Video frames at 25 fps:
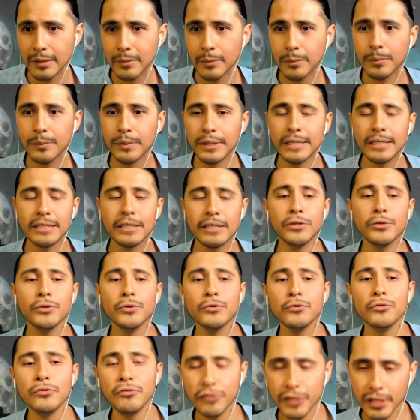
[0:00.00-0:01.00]
but
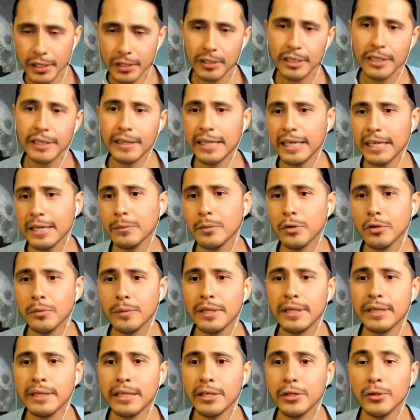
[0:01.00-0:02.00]
you feel in that
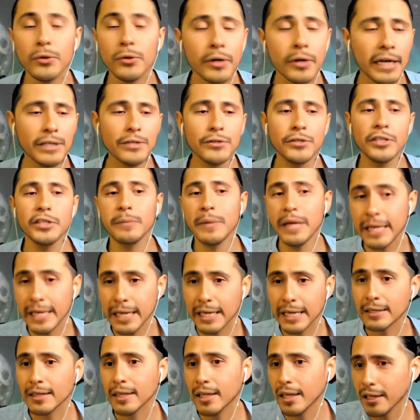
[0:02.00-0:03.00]
moment that you're actually
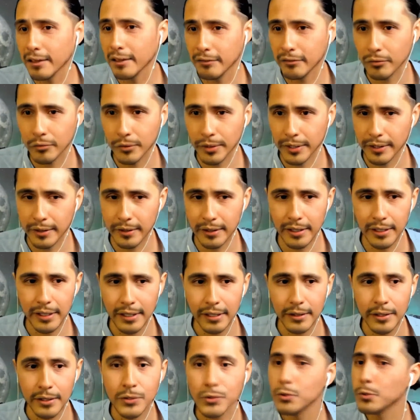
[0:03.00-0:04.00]
making love with
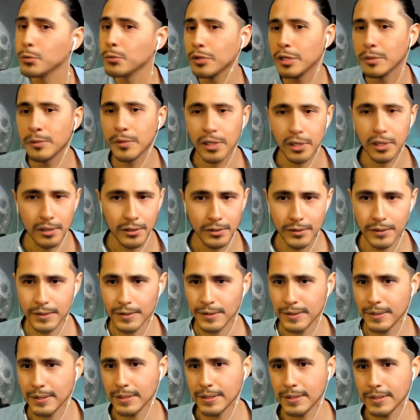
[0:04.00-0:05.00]
the Supreme
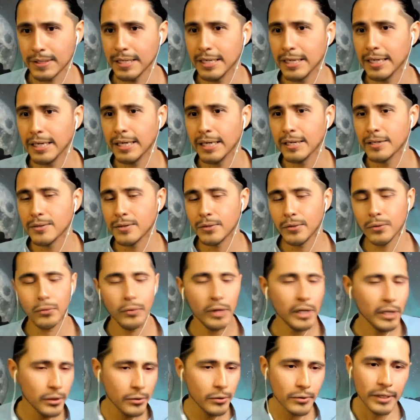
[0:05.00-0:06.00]
Consciousness. So
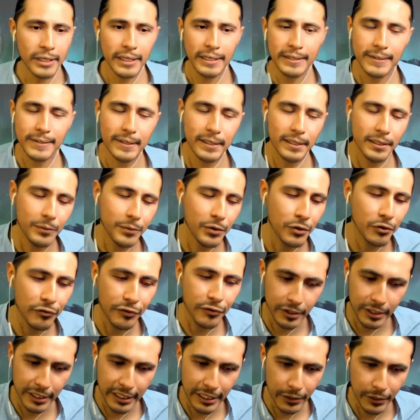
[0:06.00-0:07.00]
when you kiss them, you
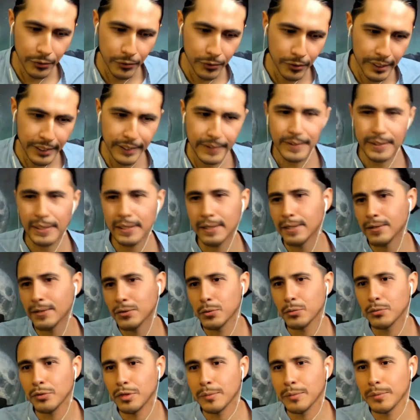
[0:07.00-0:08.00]
feel like you're kissing the
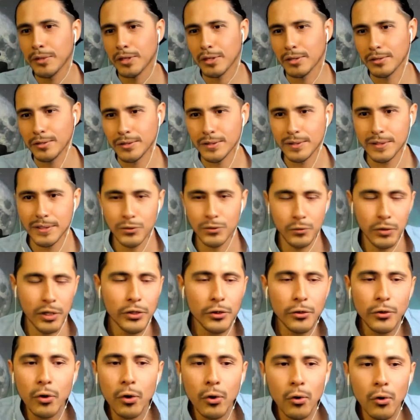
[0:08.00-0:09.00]
Supreme Consciousness. When
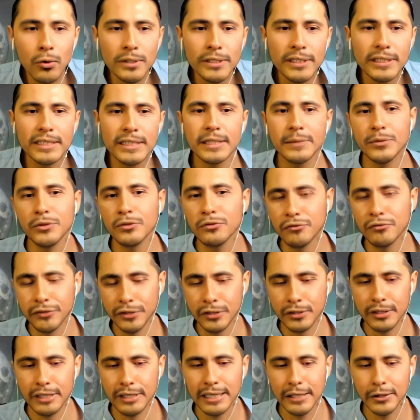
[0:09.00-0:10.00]
you're holding them, you
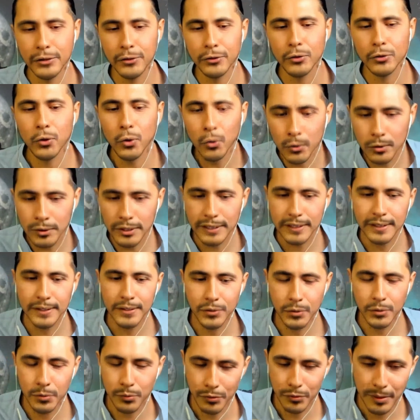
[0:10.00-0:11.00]
feel like you're holding the
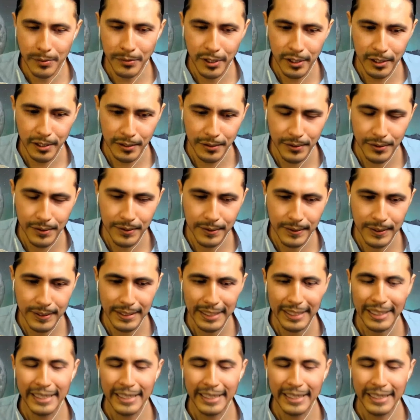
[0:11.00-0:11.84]
Supreme Consciousness.